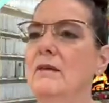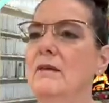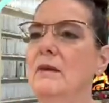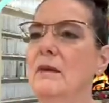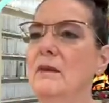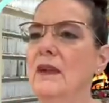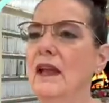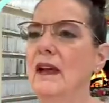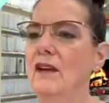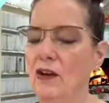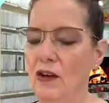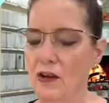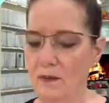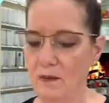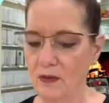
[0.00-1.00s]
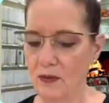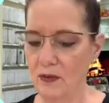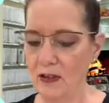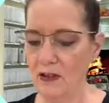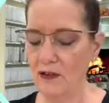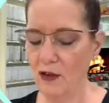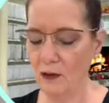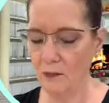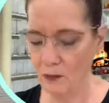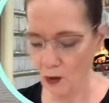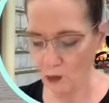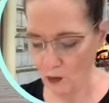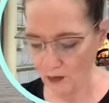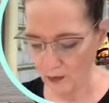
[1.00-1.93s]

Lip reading: Maybe that'll help. So there's our bow.